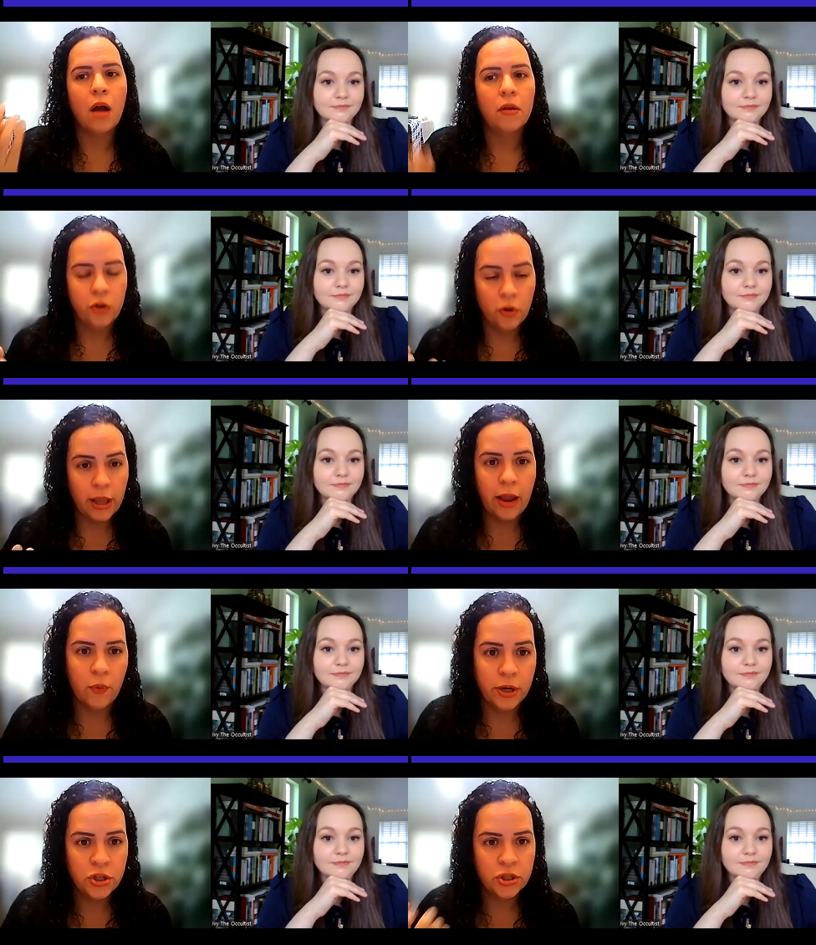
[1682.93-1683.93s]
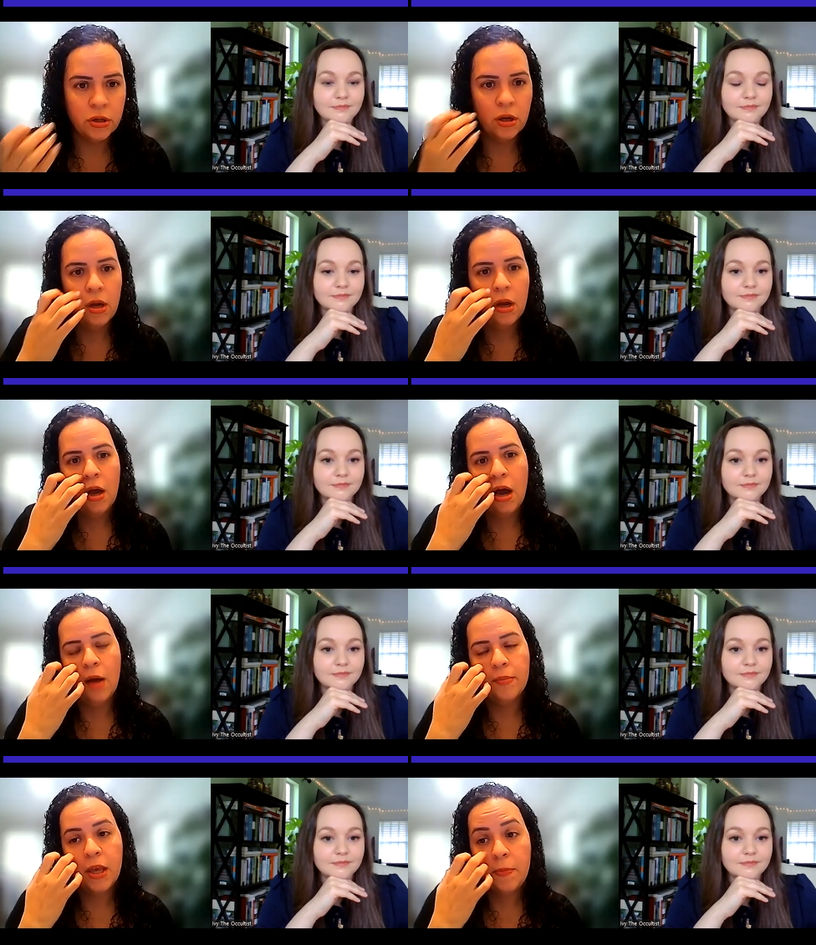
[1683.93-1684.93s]
Speaker 1: your language,
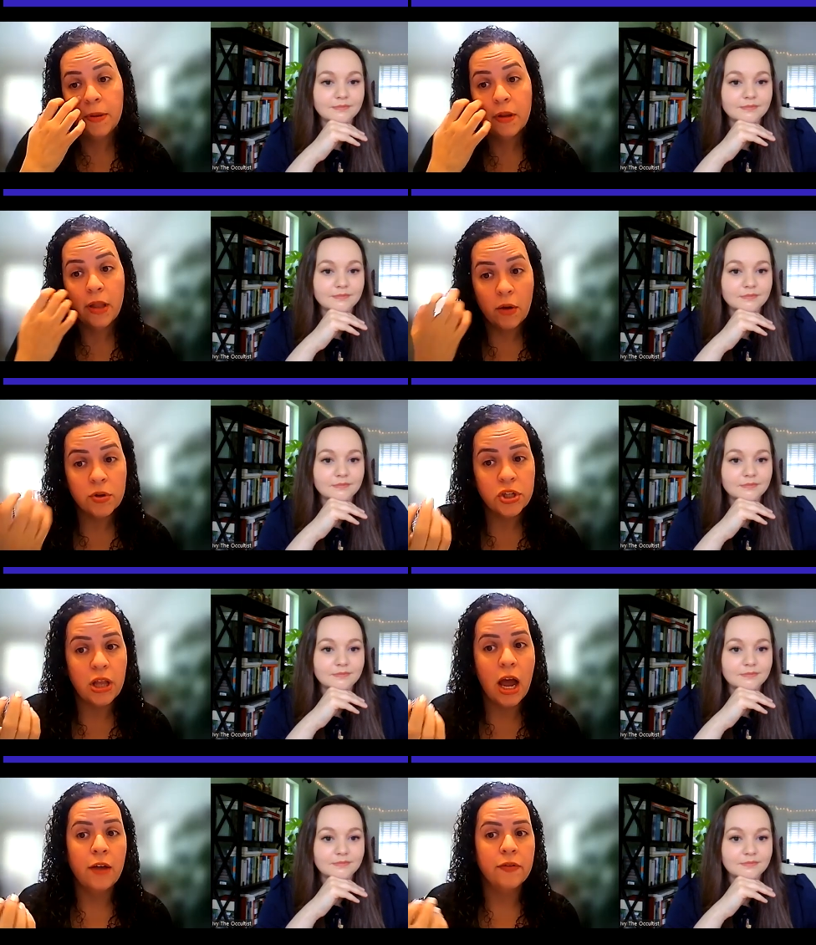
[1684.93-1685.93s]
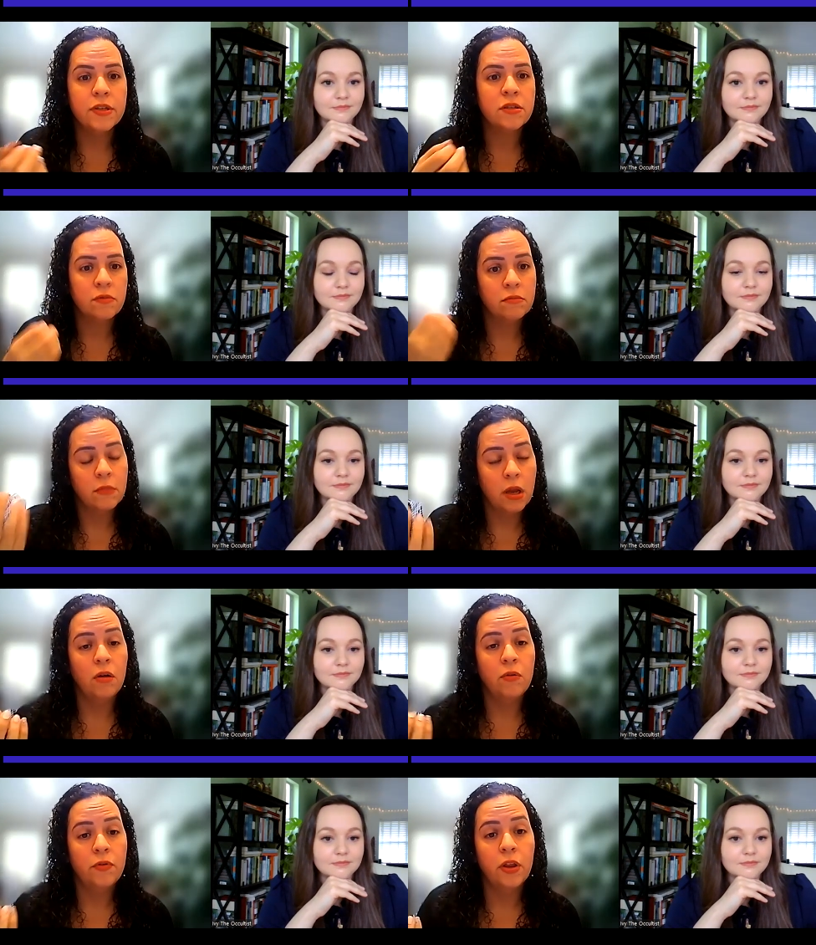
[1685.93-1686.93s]
um, keeping the language alive is, you
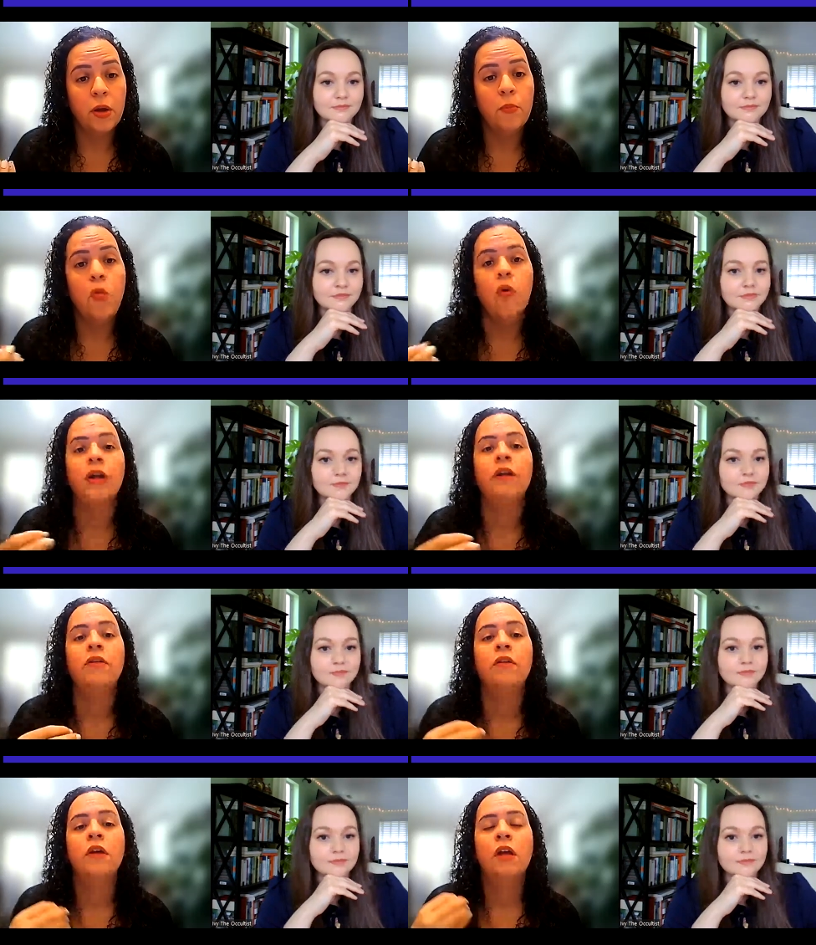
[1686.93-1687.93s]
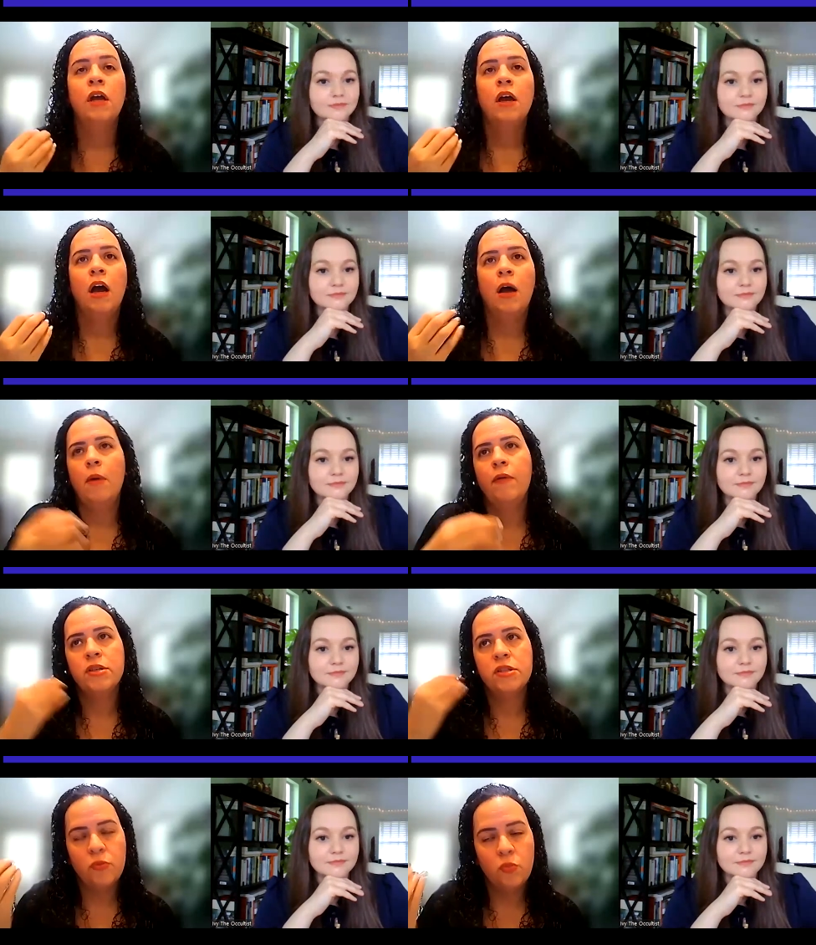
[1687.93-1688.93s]
know, really important. Um,
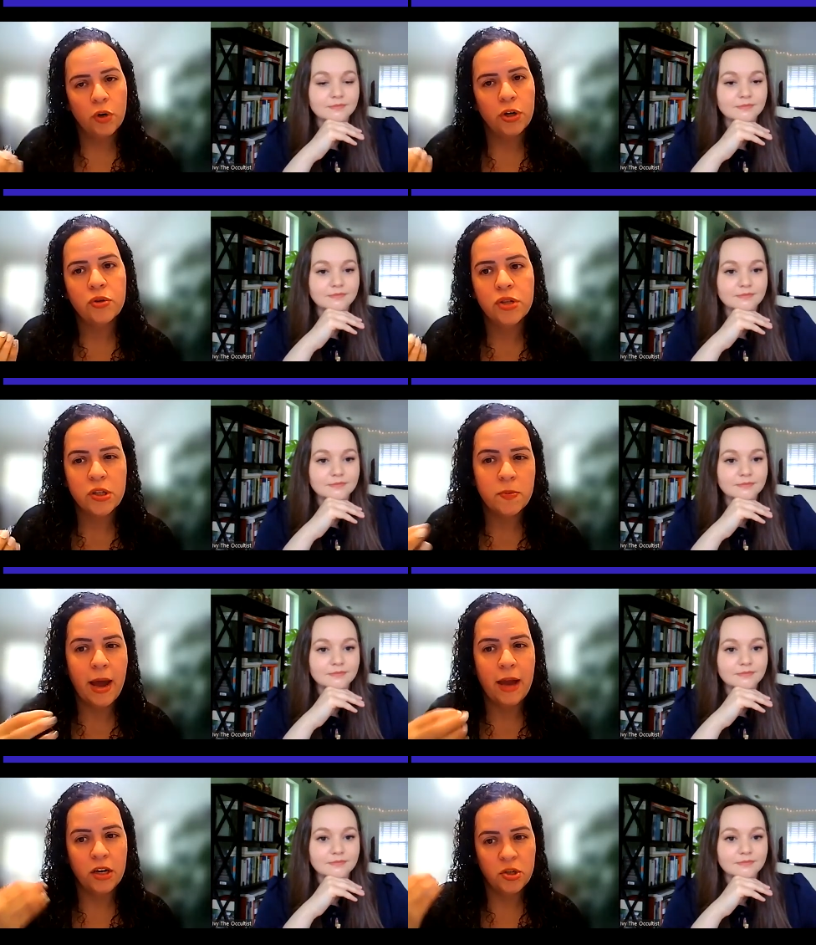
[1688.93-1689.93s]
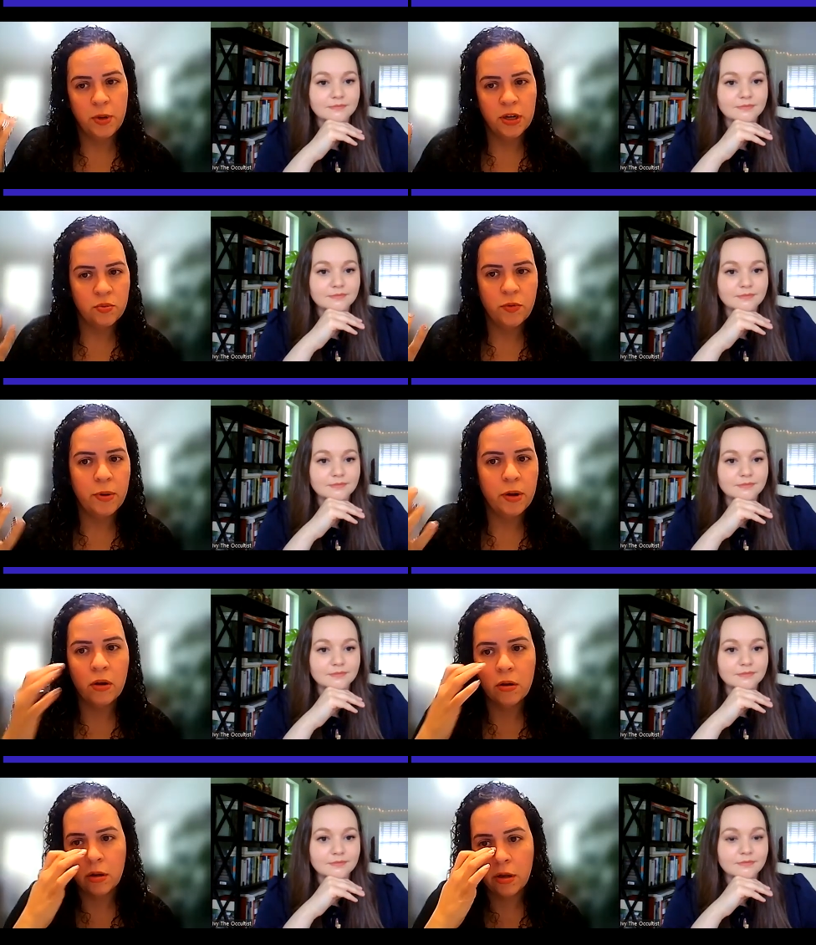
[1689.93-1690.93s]
obviously we're using Spanish because we've
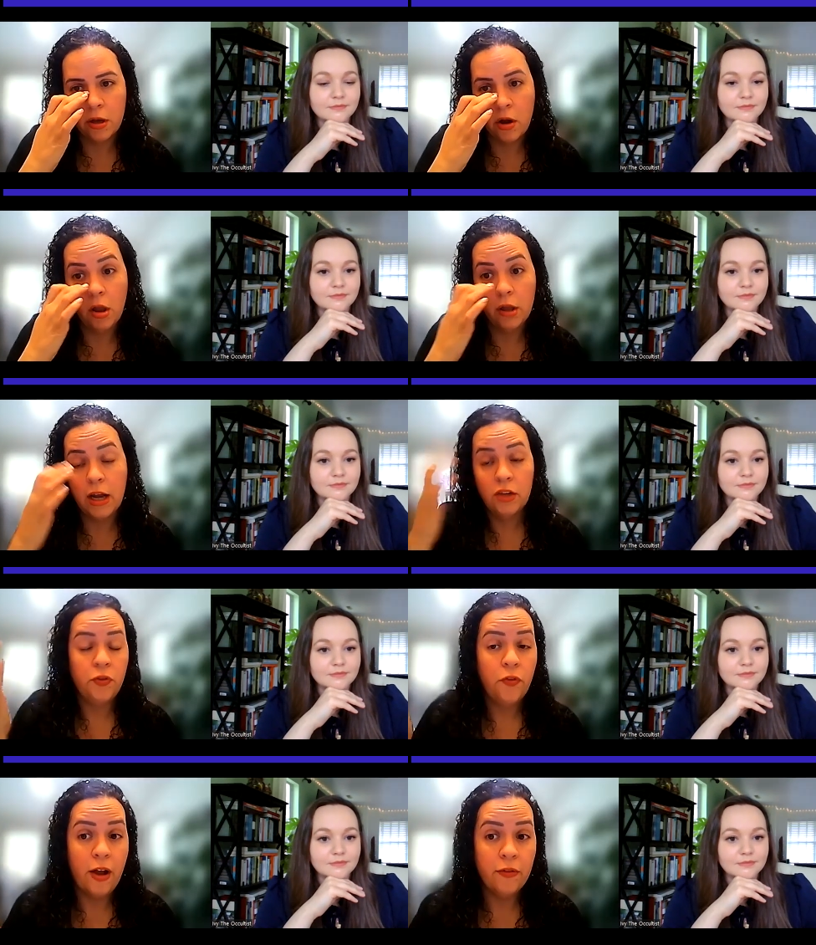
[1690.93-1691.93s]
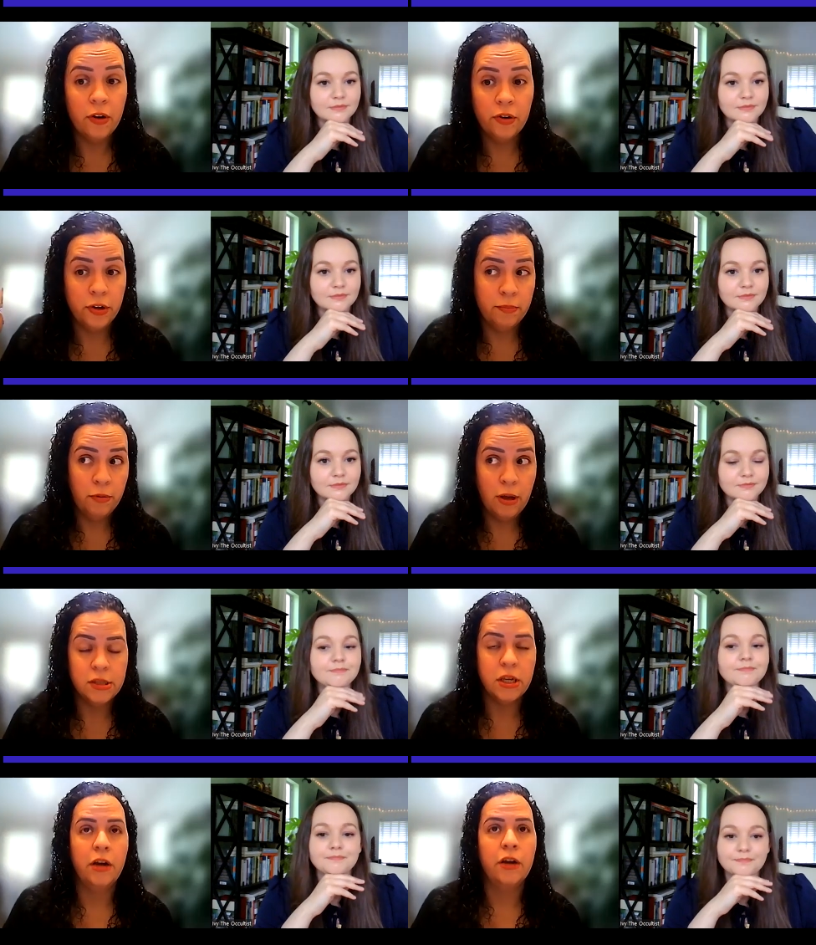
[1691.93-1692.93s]
been colonized for five hundred
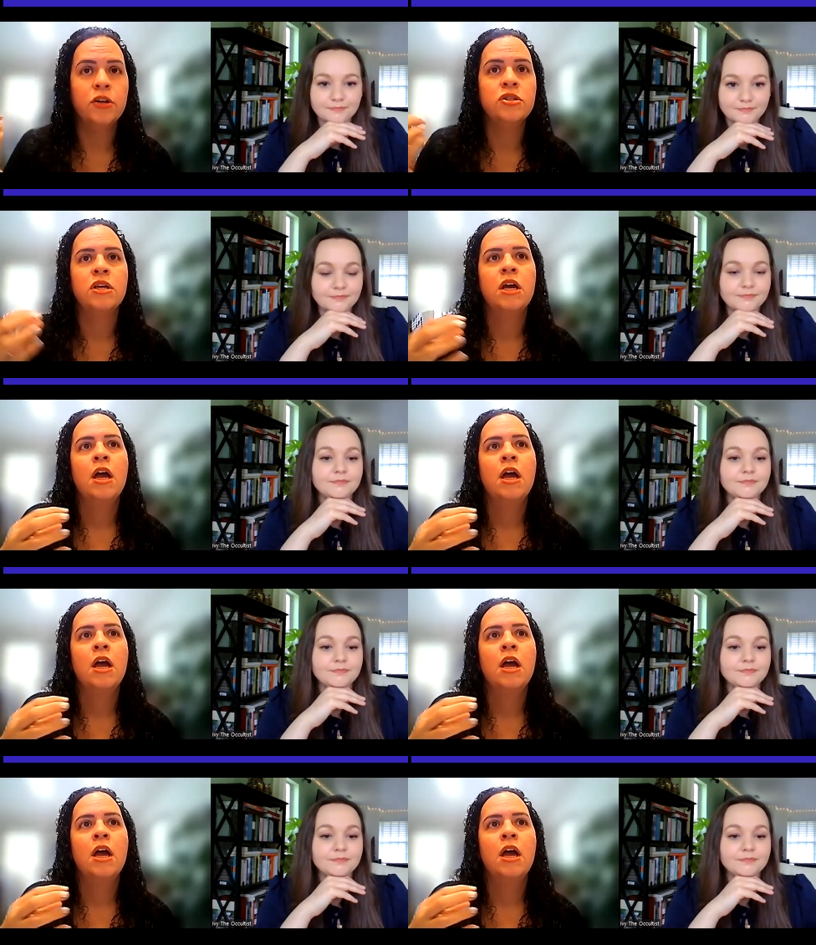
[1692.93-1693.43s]
plus years.